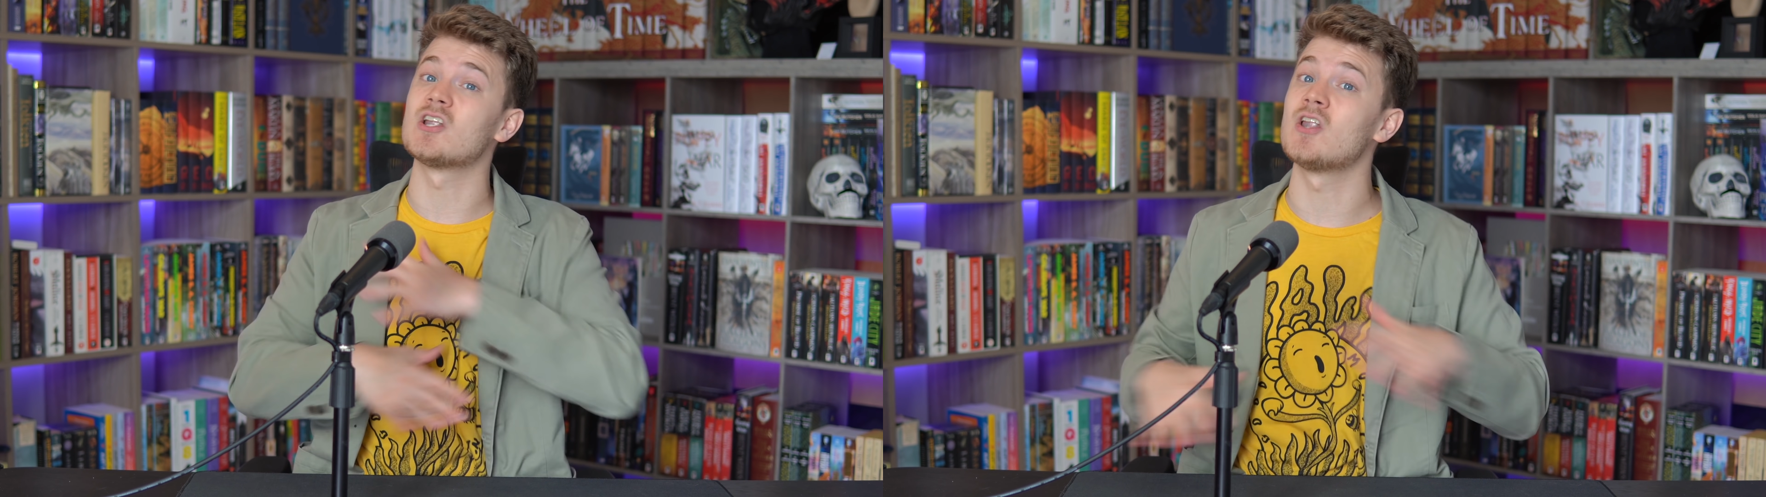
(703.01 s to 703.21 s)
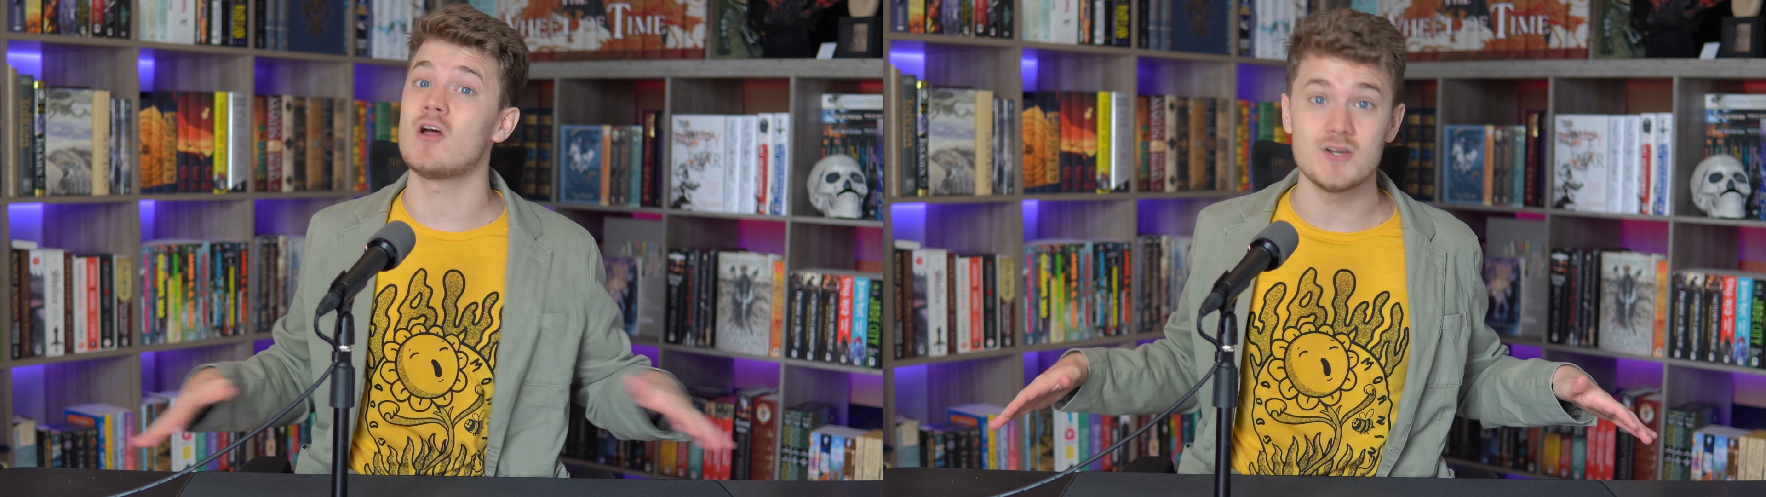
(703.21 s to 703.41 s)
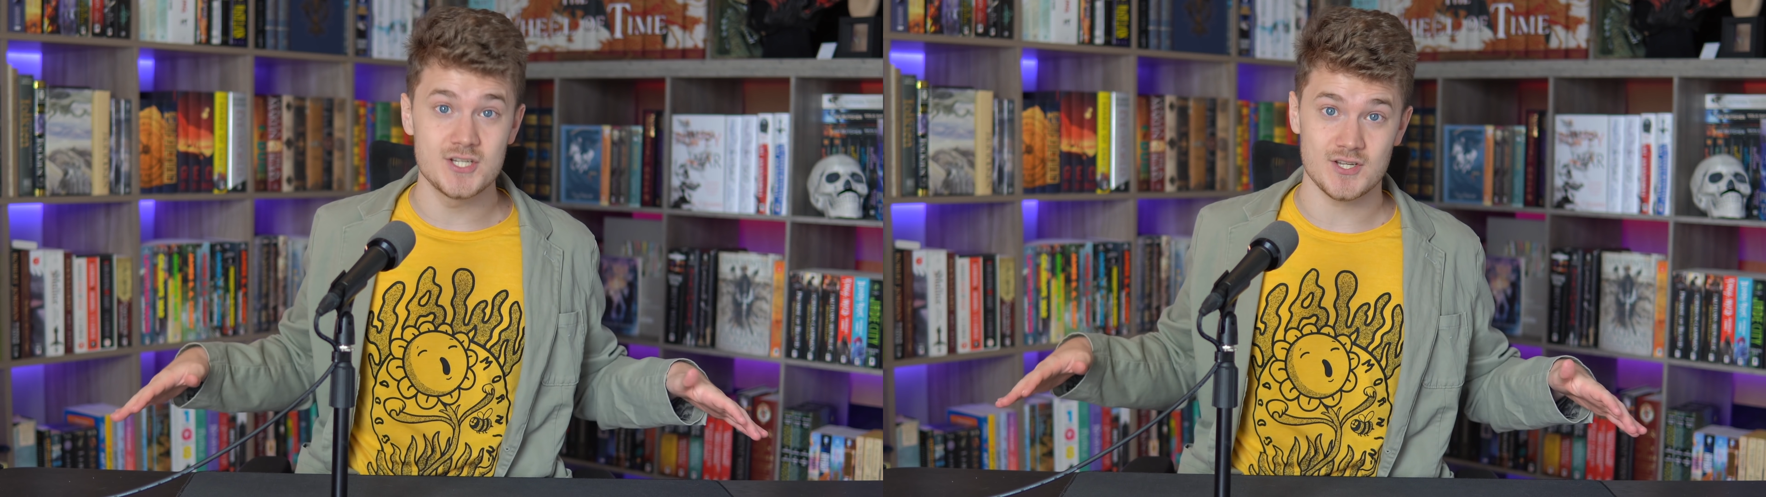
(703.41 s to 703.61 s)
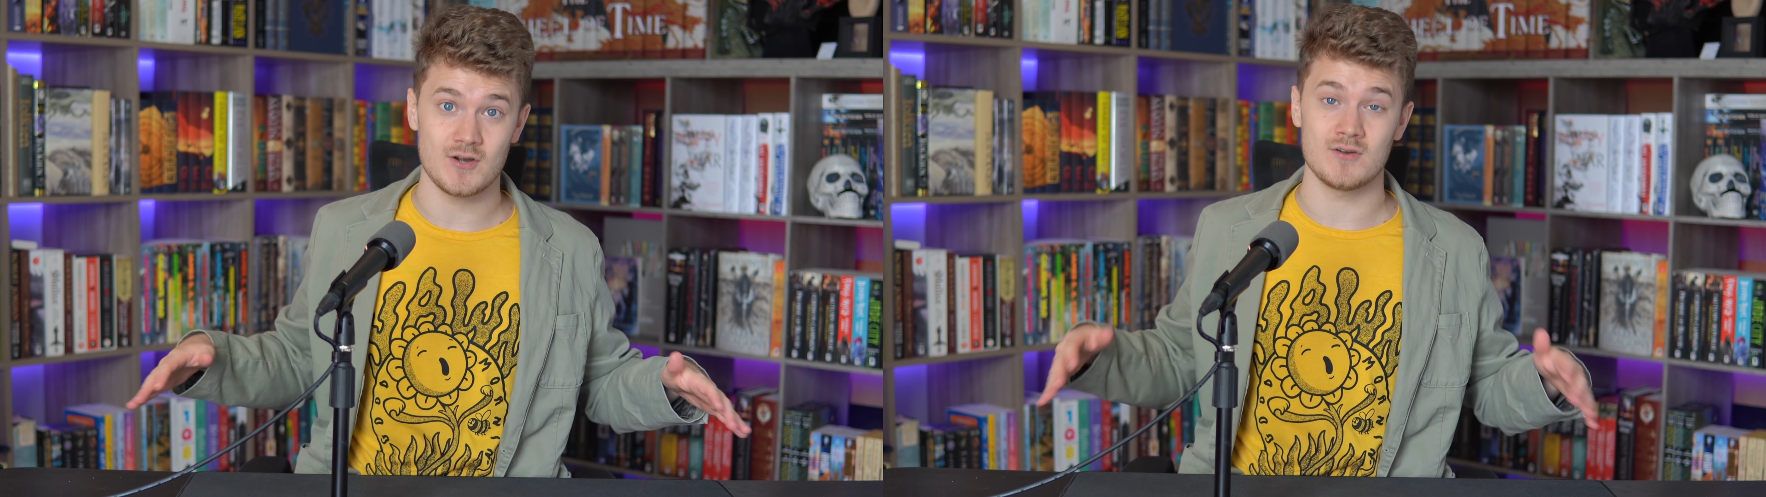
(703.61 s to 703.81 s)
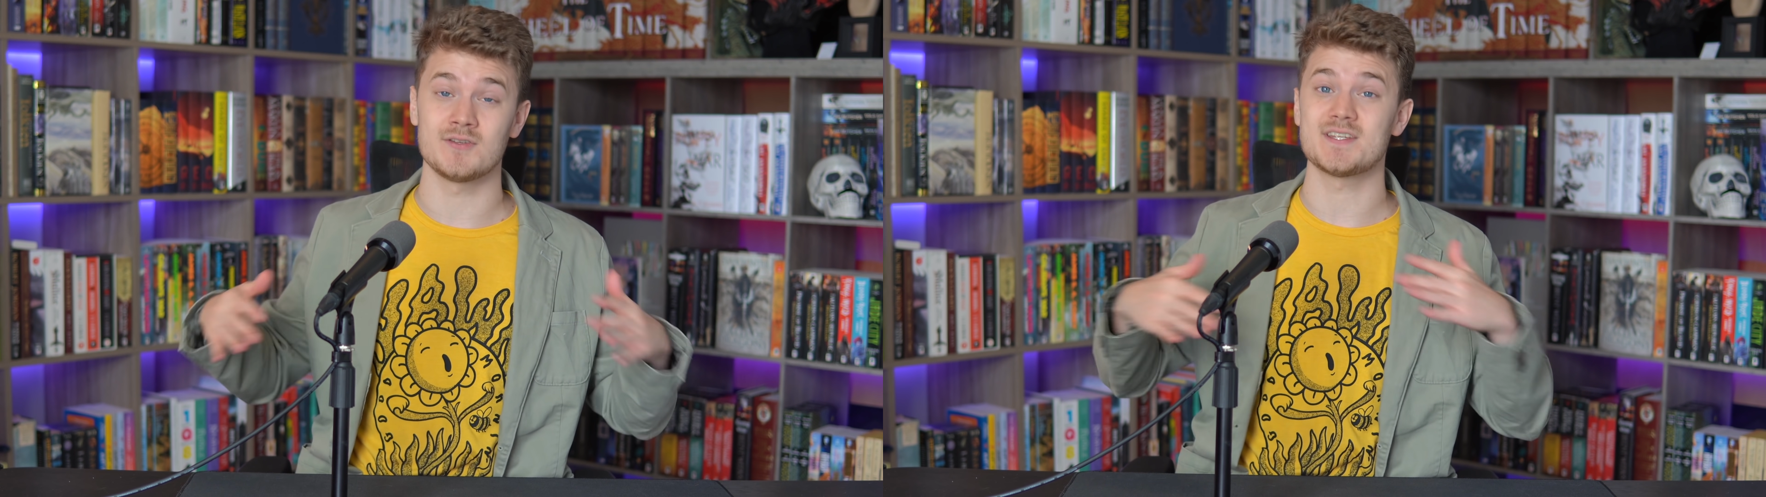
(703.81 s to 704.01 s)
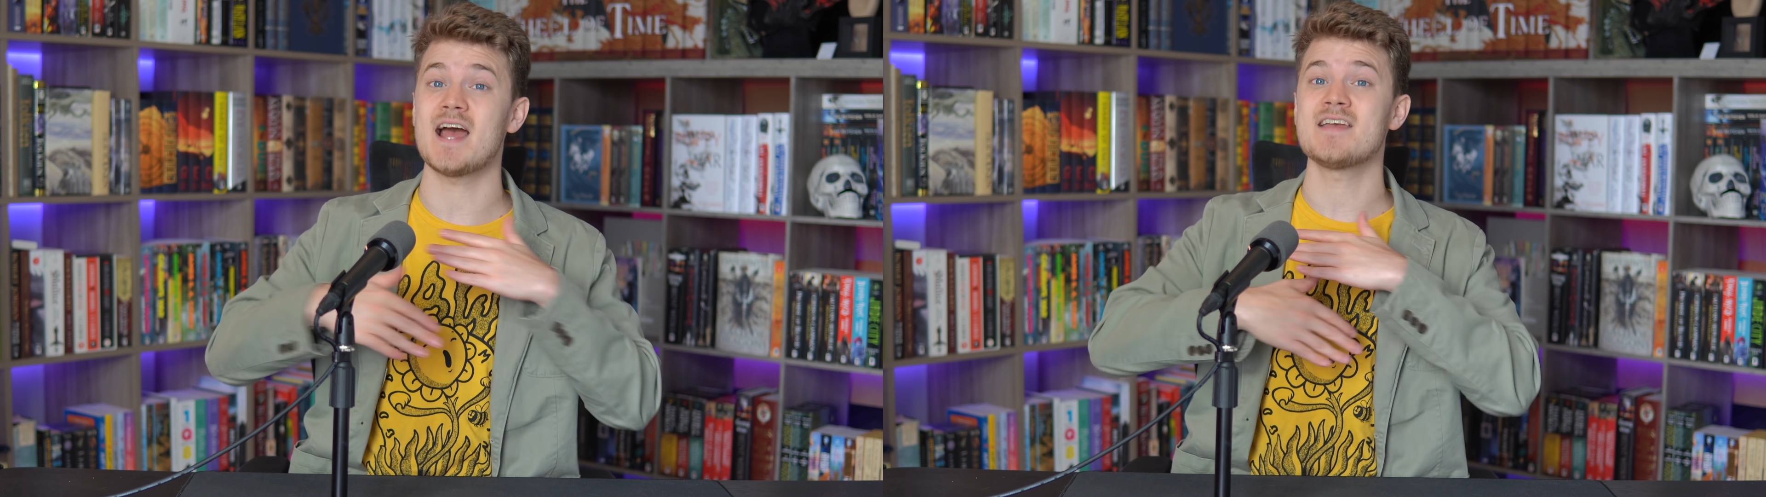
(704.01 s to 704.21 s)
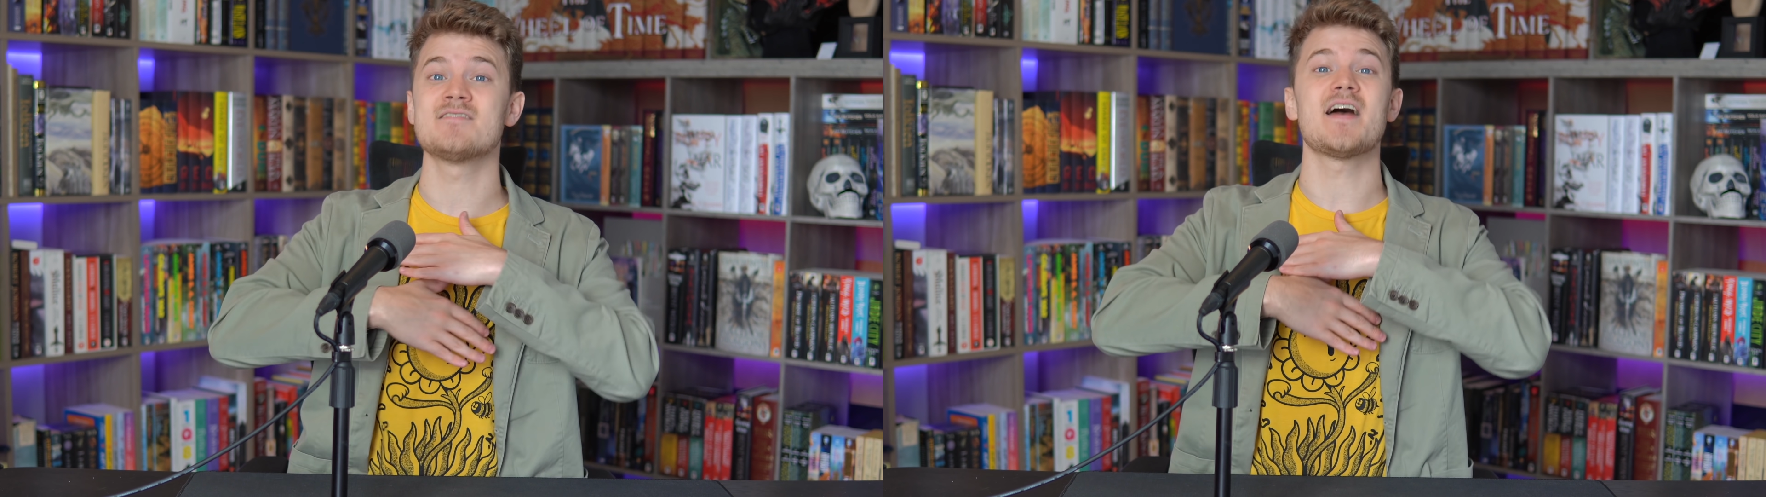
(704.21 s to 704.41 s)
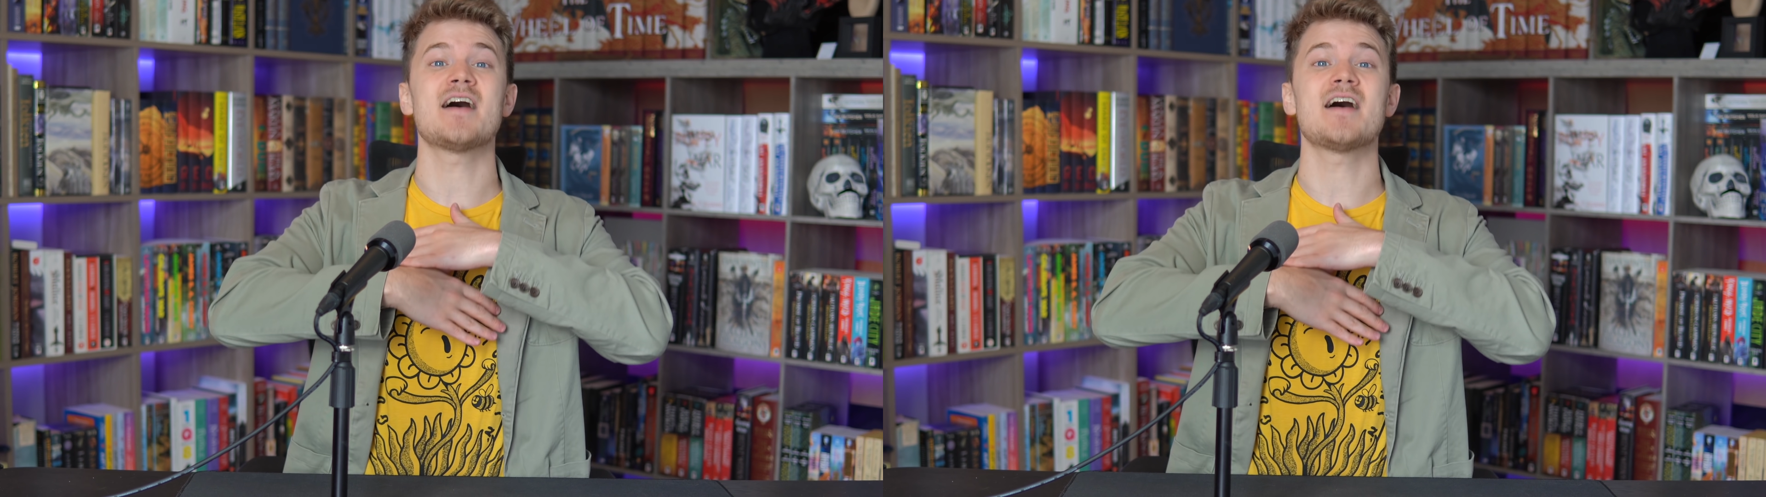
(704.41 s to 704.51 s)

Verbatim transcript: largest hurdles I have